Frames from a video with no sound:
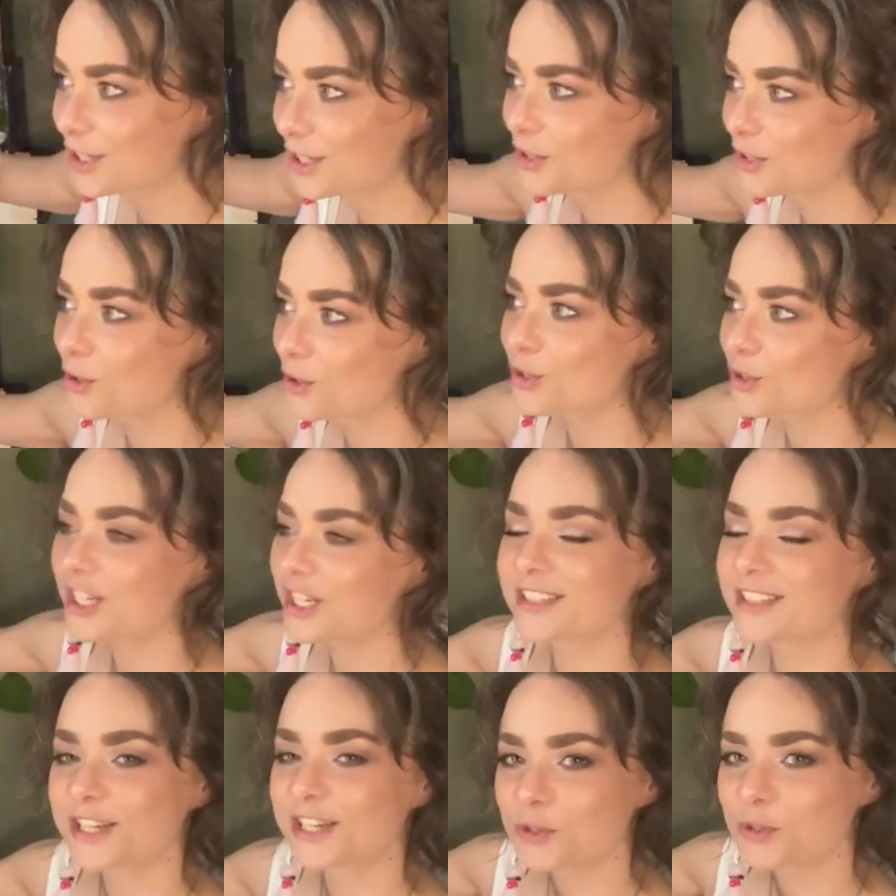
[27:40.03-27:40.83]
it
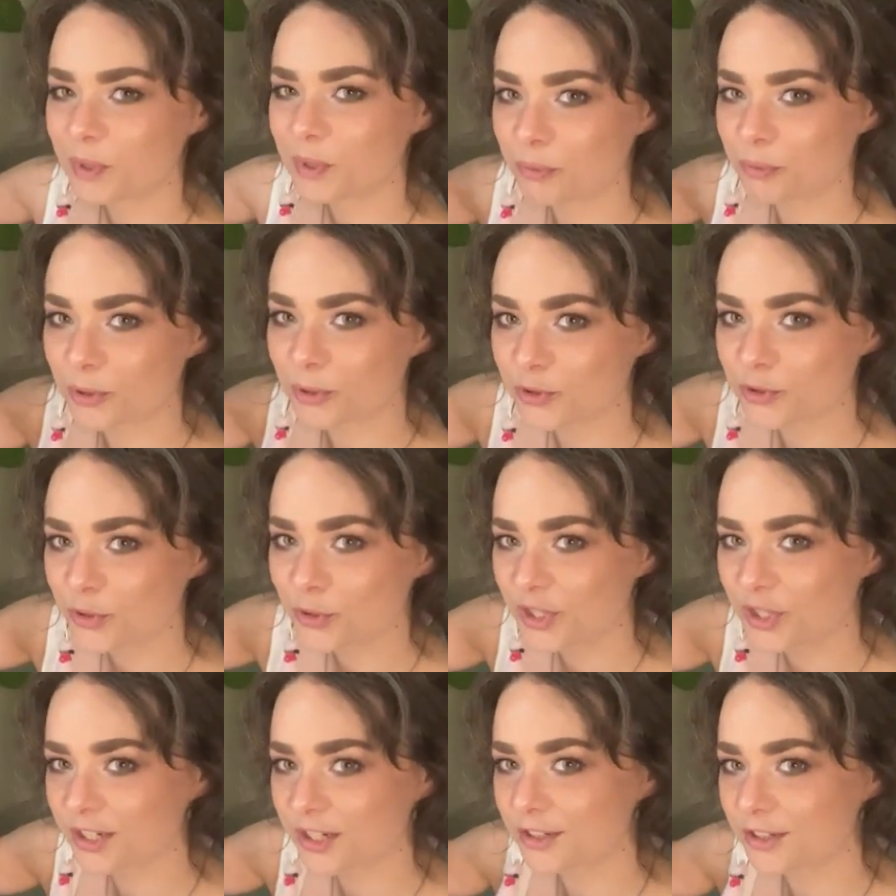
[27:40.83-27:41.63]
usually takes people 2
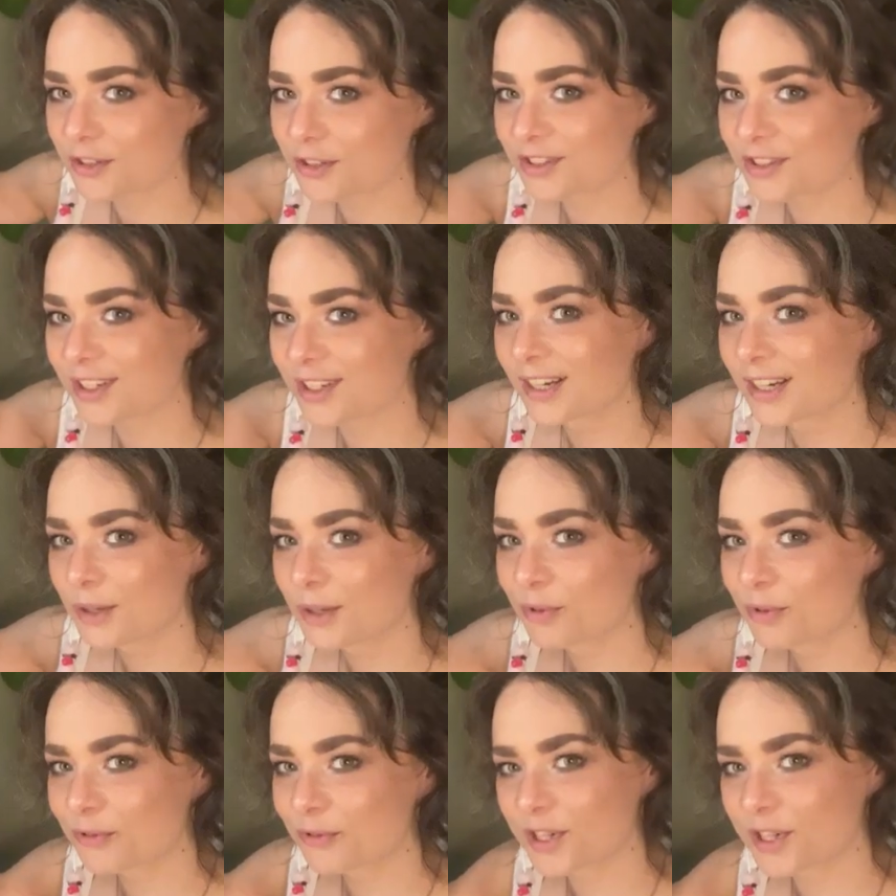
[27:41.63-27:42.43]
years
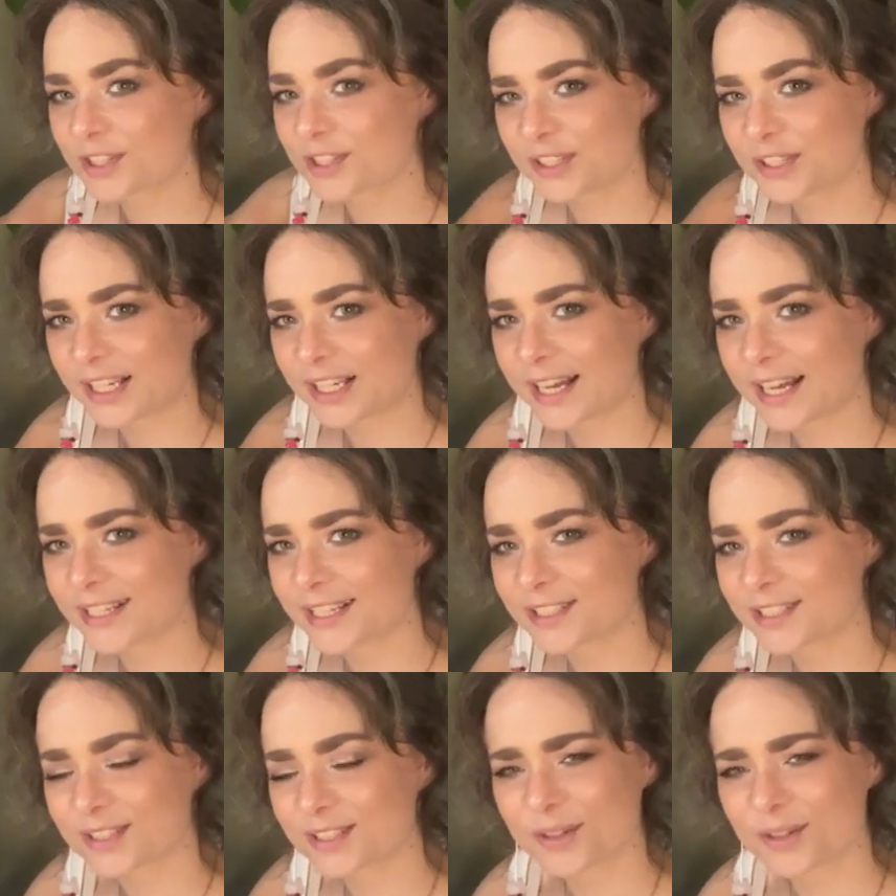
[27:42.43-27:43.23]
before they
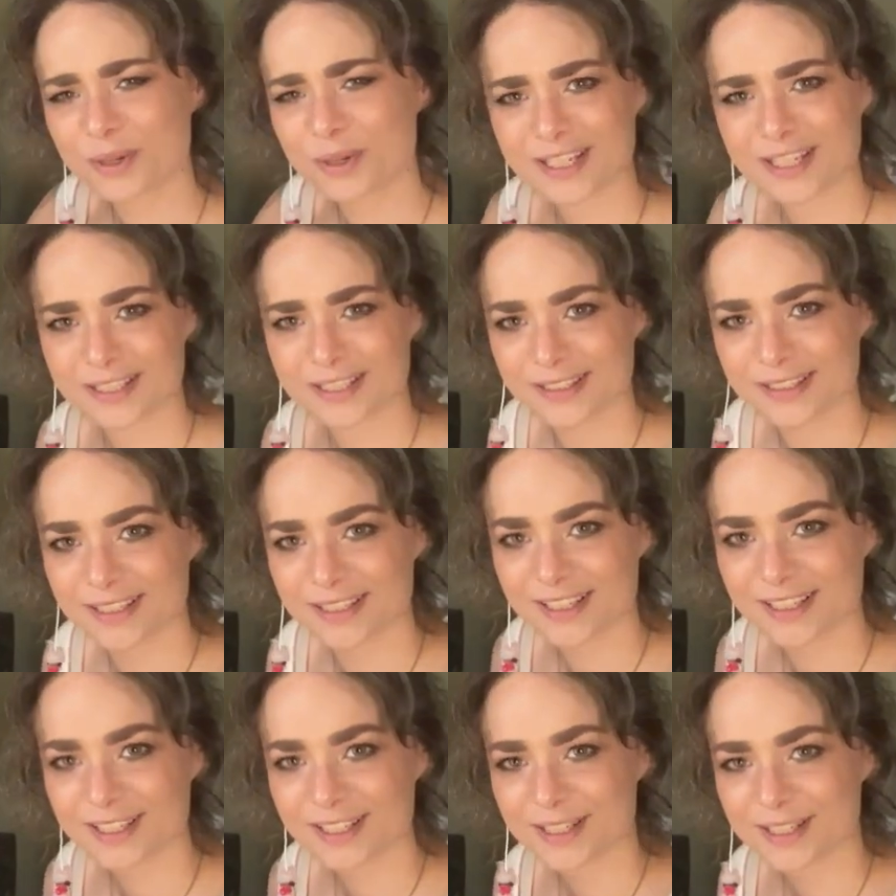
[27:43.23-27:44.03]
realize, wait,
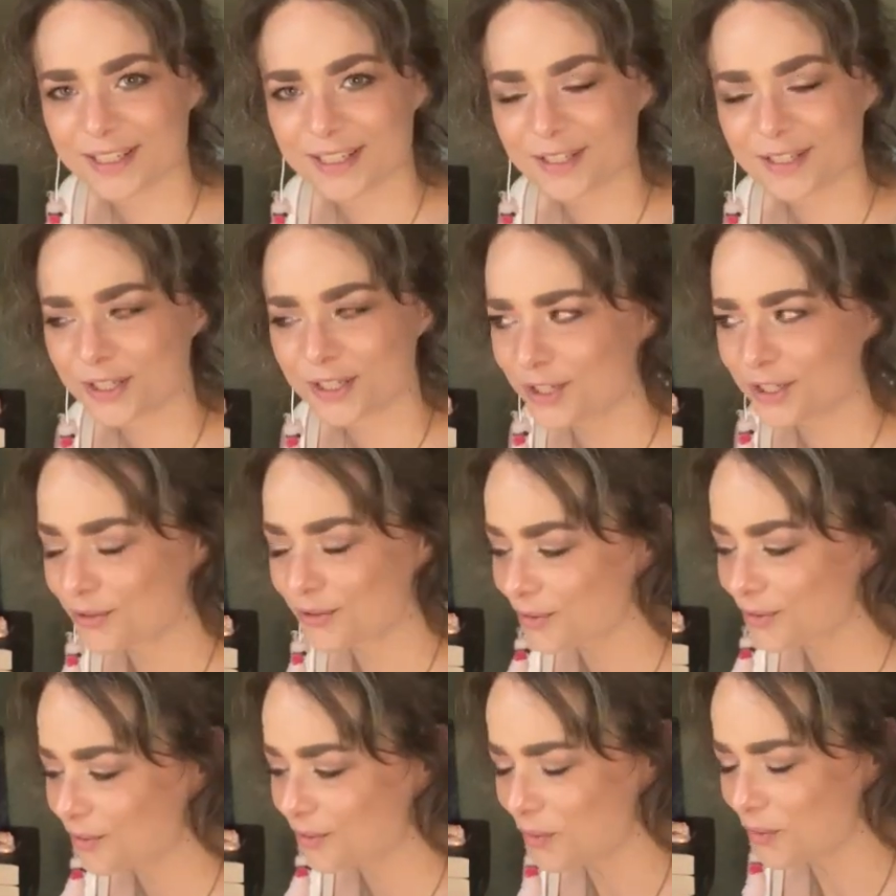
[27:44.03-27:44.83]

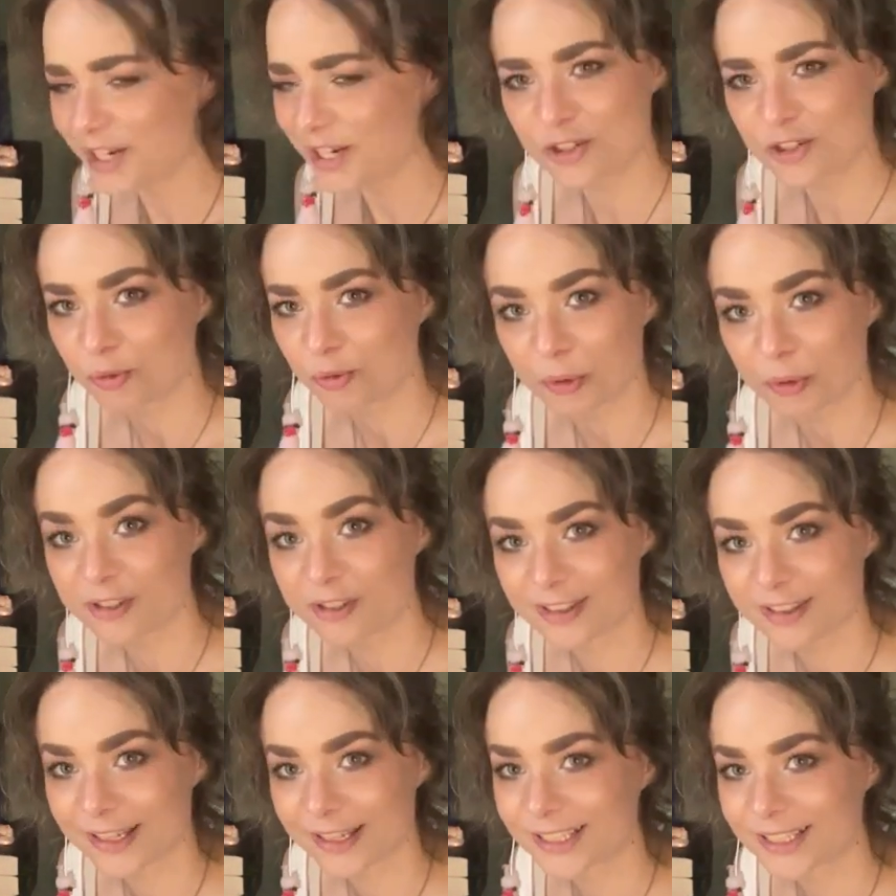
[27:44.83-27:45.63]
when is your
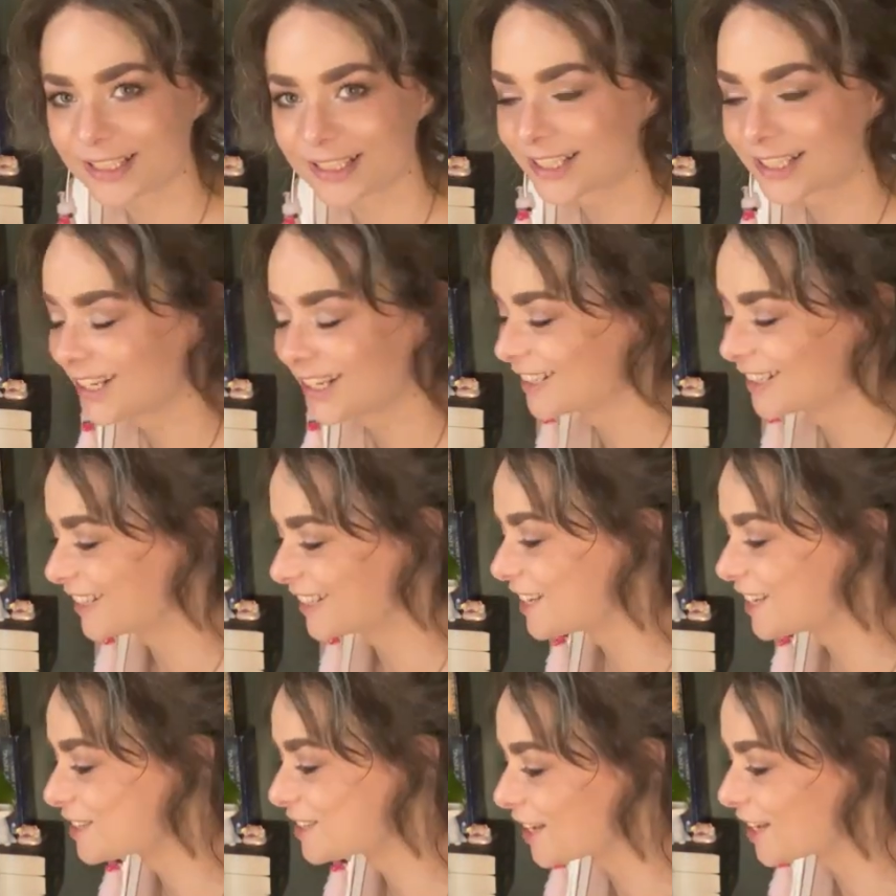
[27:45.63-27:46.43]
birthday?
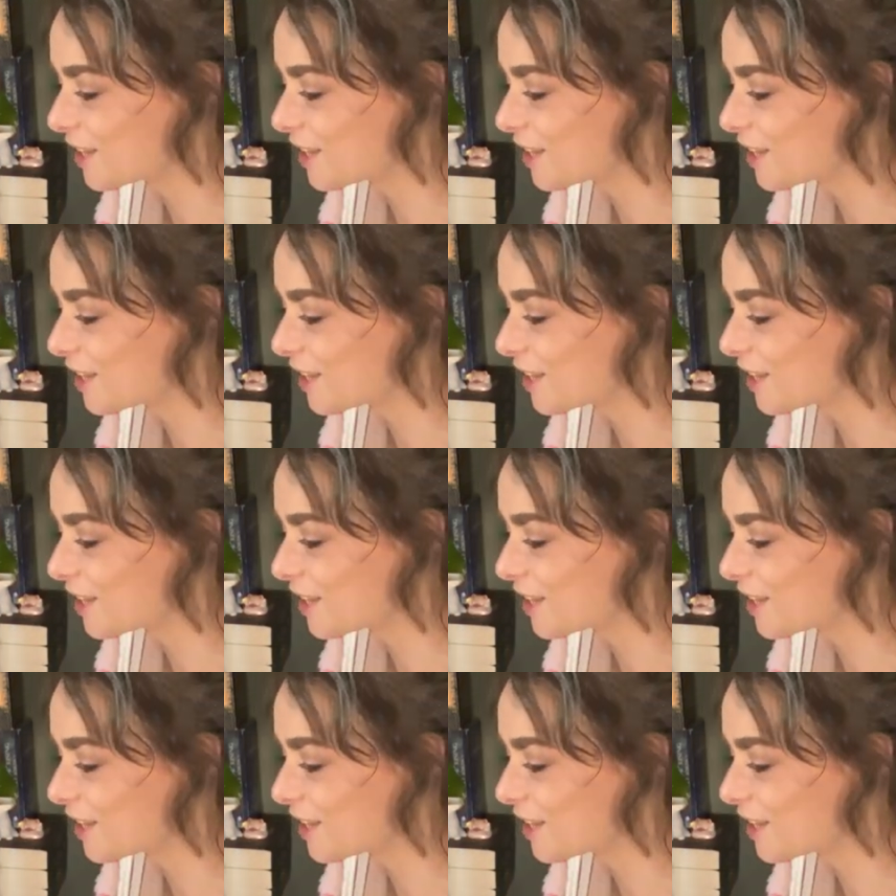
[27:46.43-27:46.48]
And